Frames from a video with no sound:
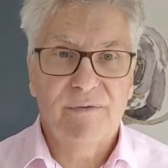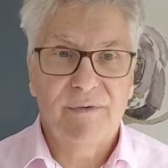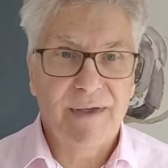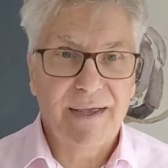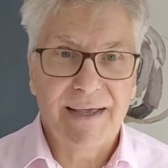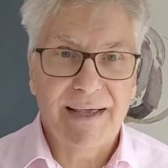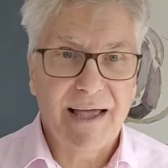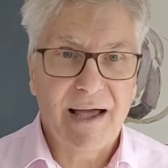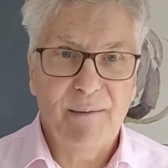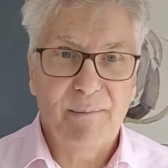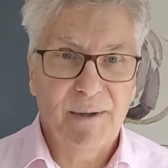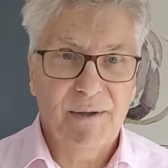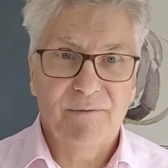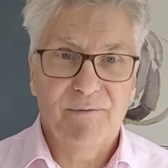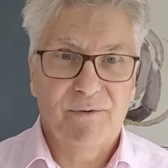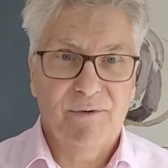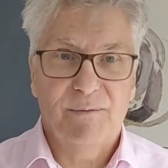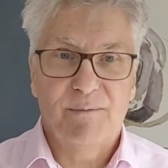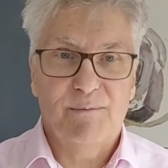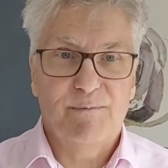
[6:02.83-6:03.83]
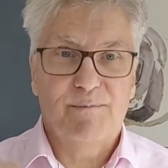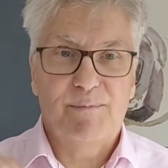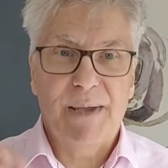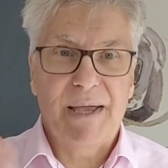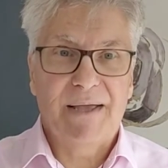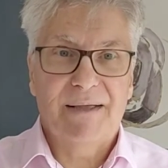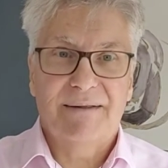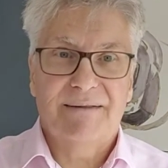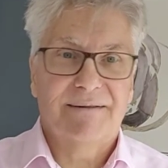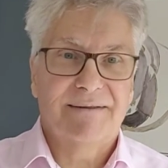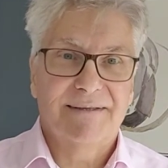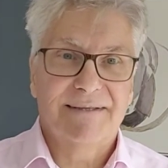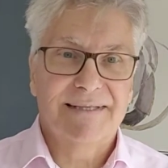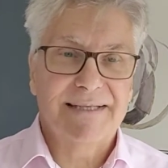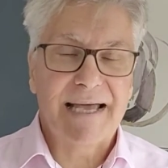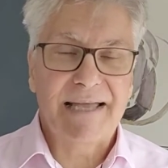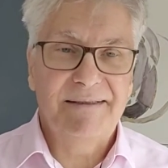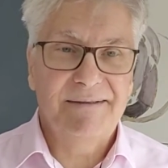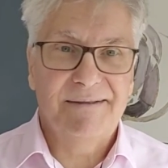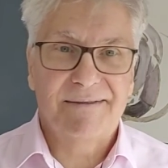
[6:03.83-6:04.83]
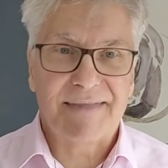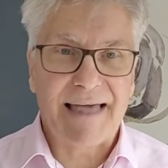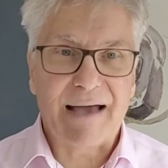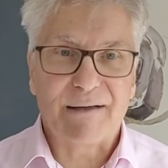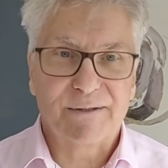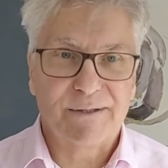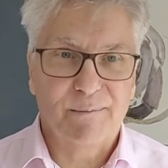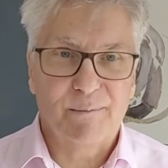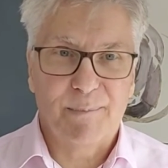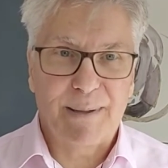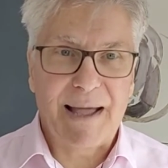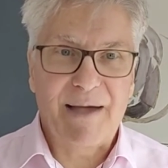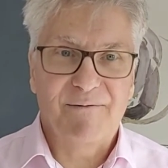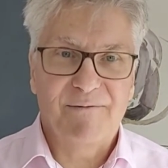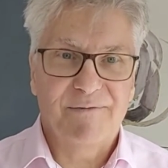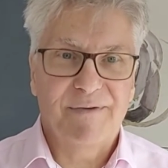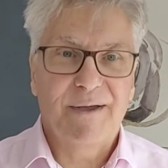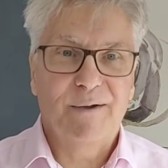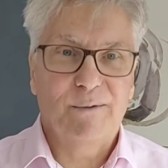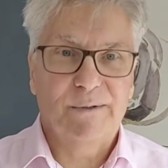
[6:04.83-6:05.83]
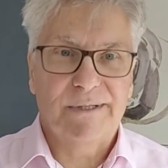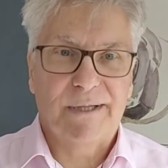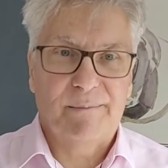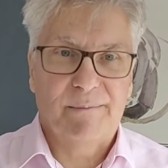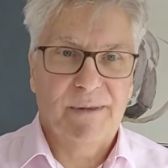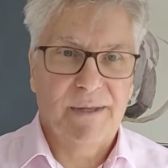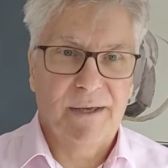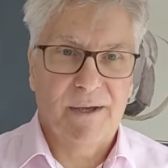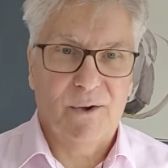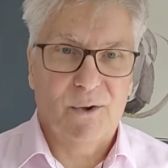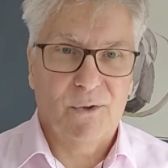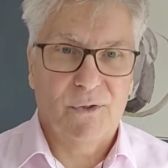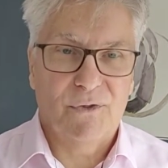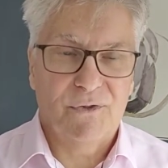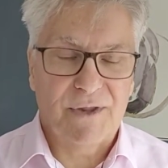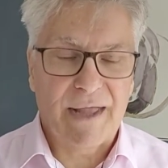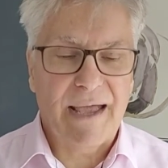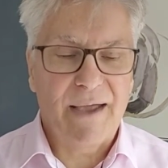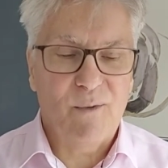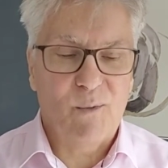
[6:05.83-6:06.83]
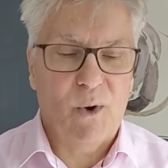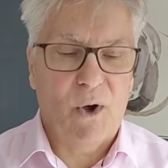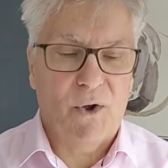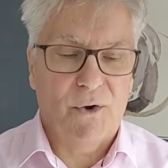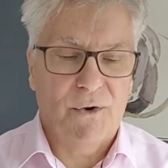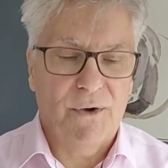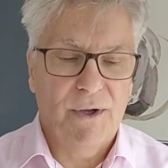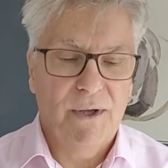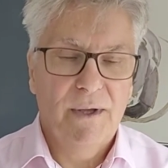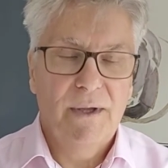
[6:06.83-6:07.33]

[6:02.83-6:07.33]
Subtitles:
fee coming, big £10,000 fee or something on day one.